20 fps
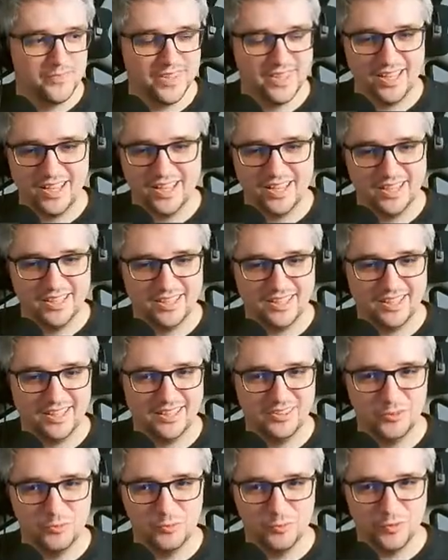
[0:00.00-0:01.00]
Yeah, I,
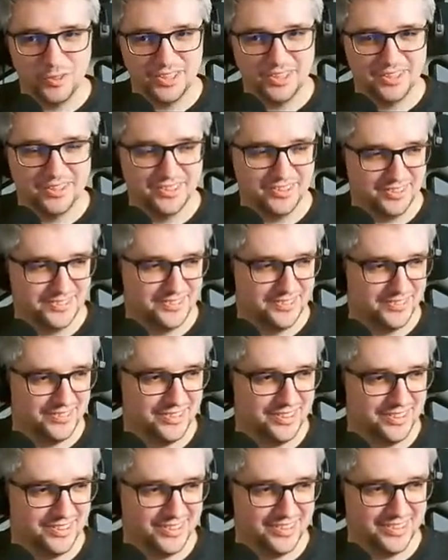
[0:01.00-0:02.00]
I don't want to
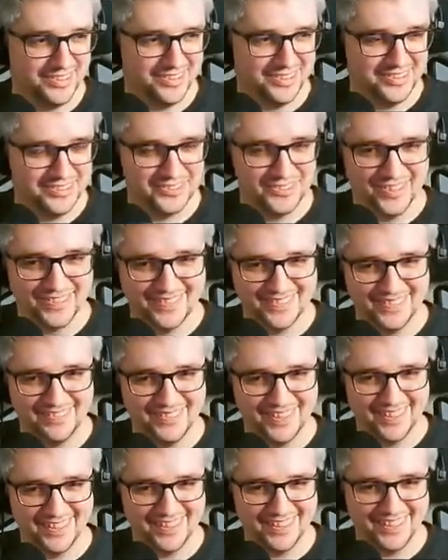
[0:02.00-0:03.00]
uh,
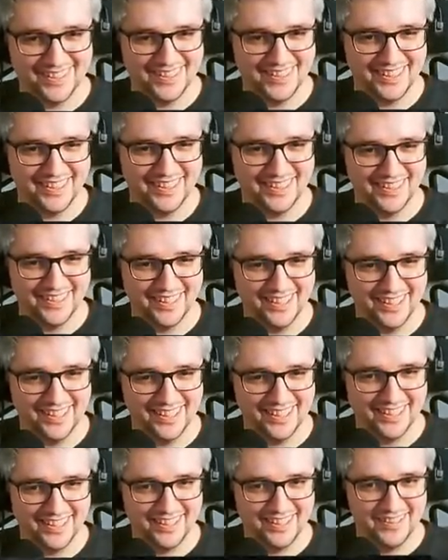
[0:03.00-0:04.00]
underestimate it indeed,
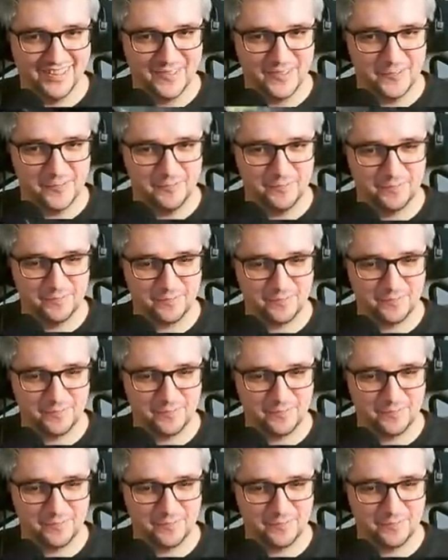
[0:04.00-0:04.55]
and um,